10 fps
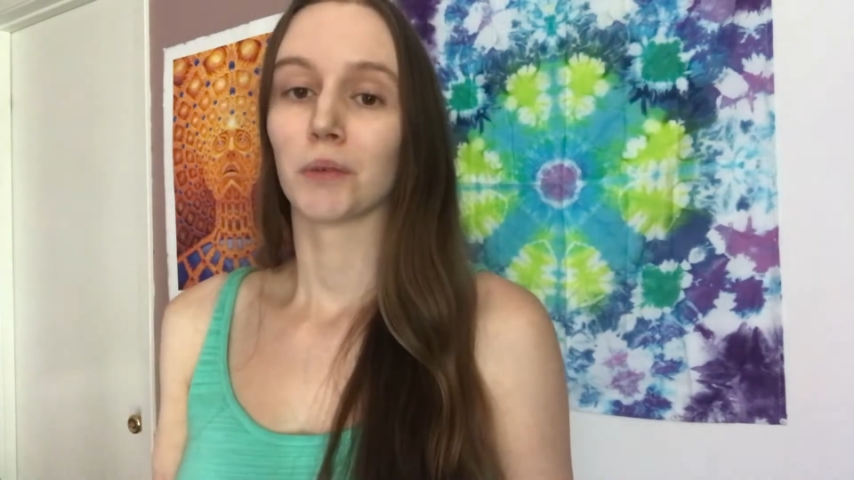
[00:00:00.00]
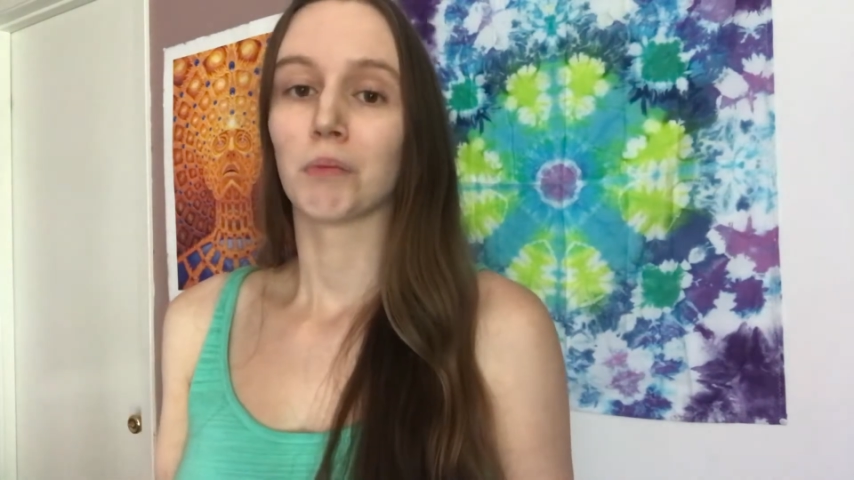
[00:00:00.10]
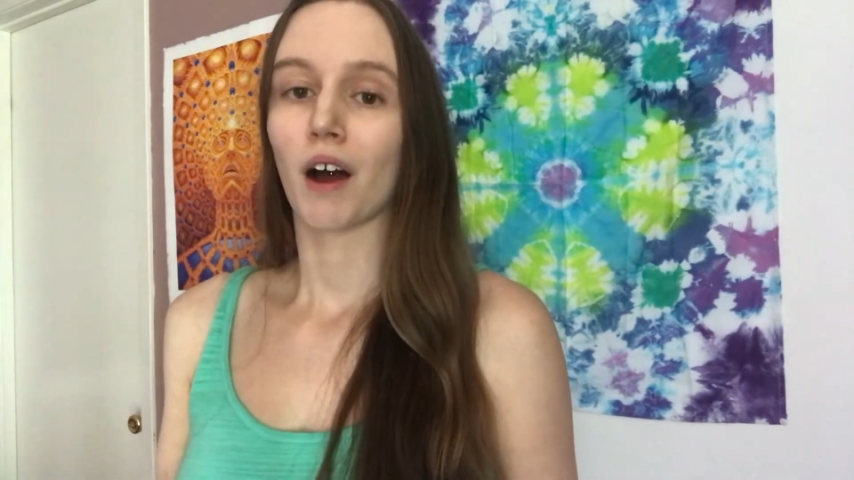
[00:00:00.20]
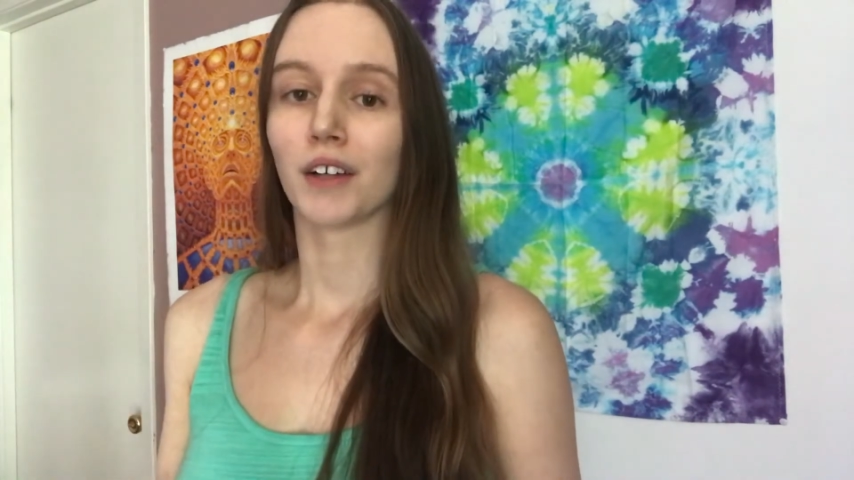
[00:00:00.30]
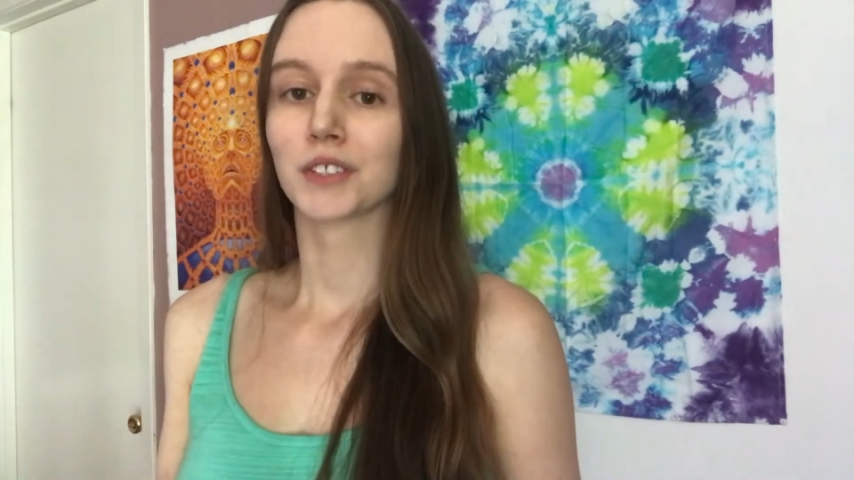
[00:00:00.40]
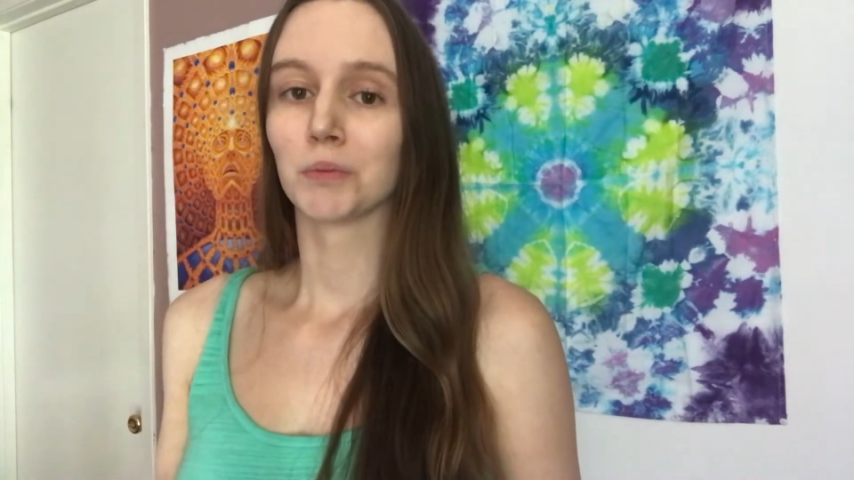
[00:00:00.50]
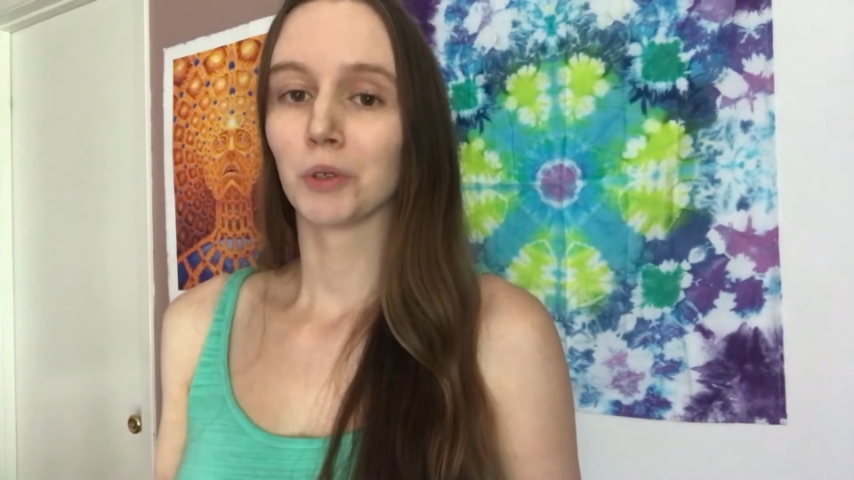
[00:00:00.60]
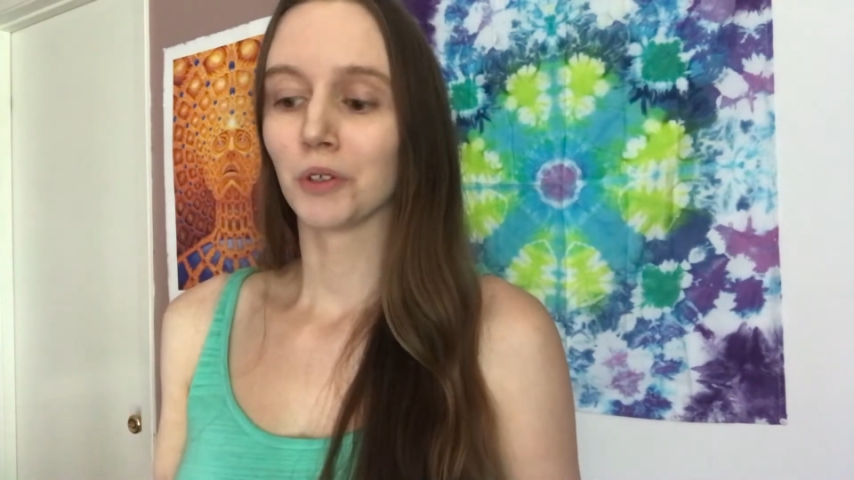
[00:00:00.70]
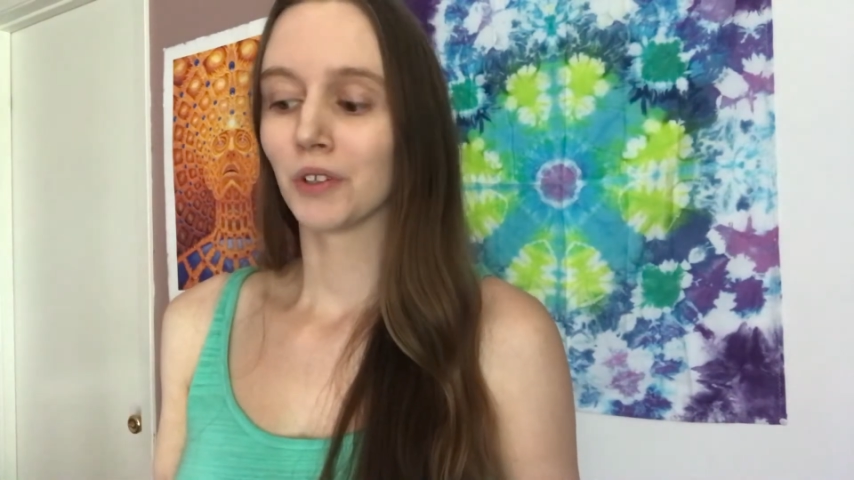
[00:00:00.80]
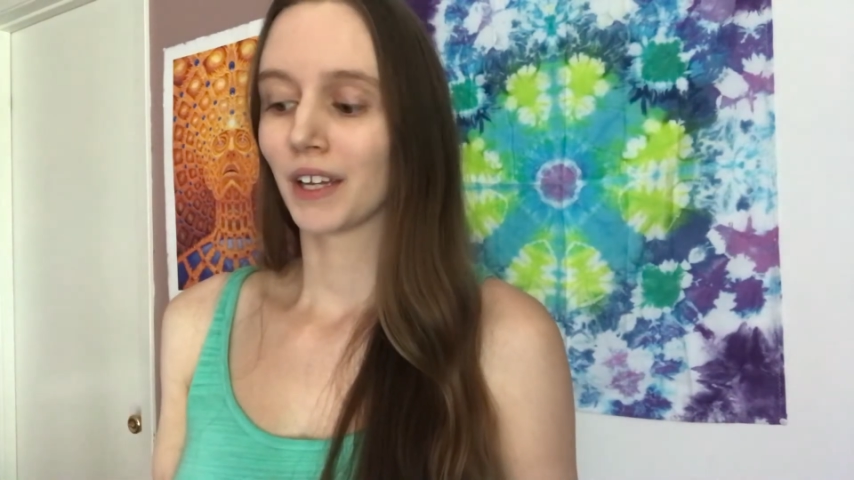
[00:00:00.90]

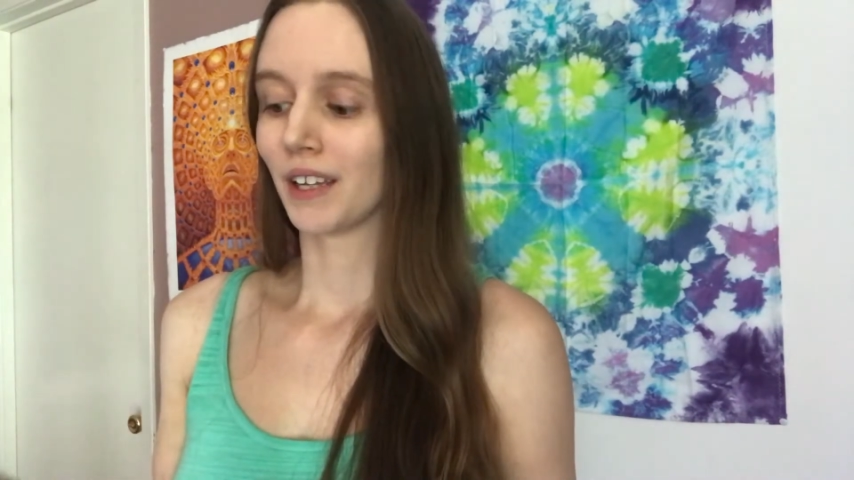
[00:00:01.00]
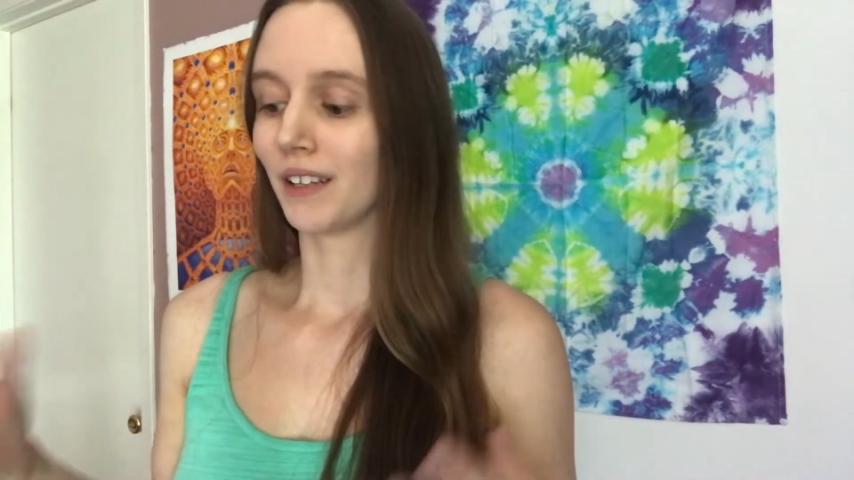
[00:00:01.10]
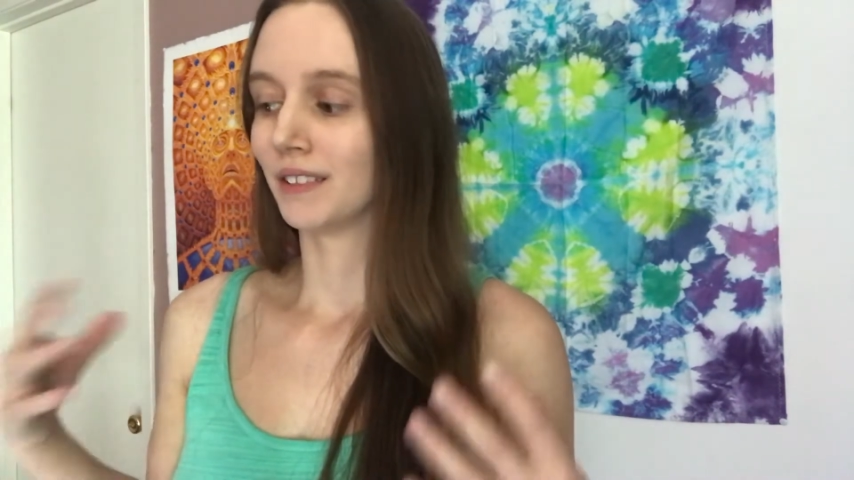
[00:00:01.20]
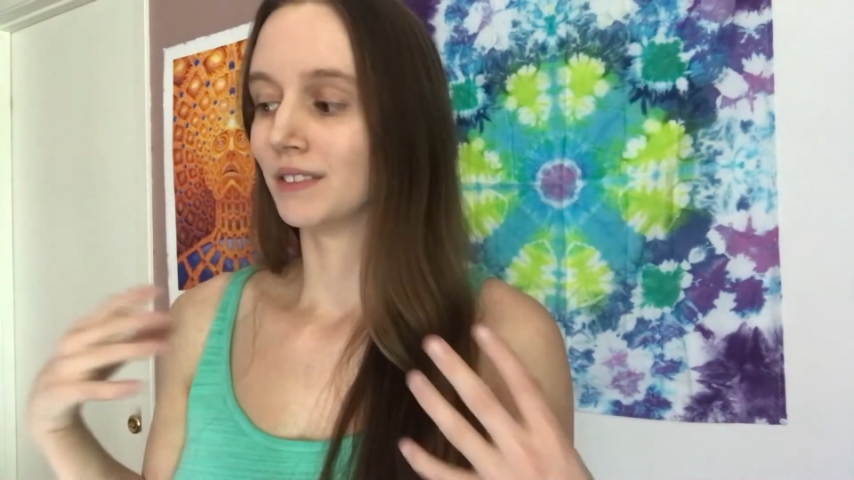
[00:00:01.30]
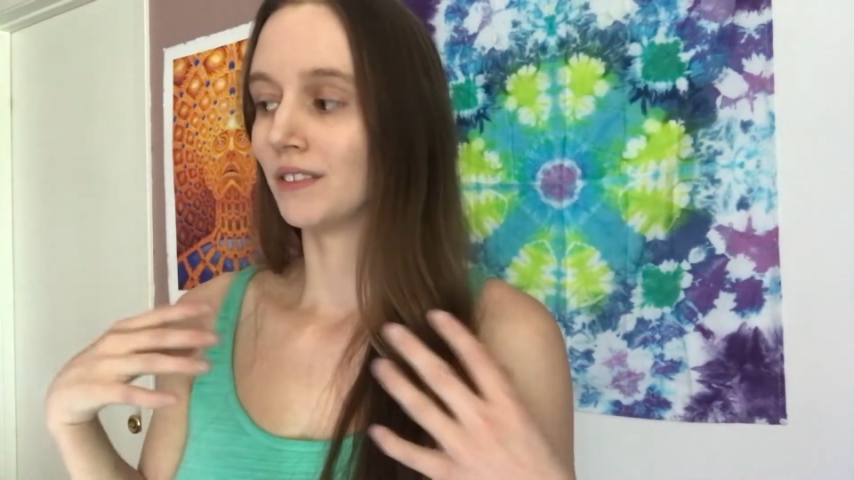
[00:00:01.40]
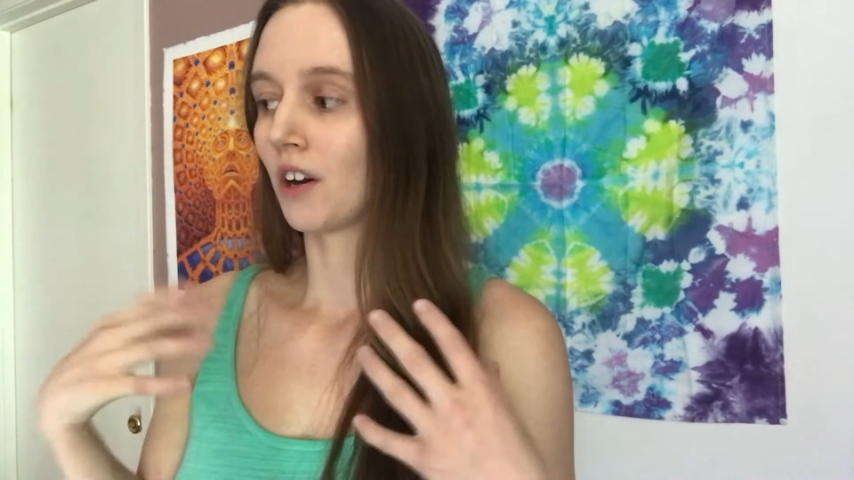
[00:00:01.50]
impossible in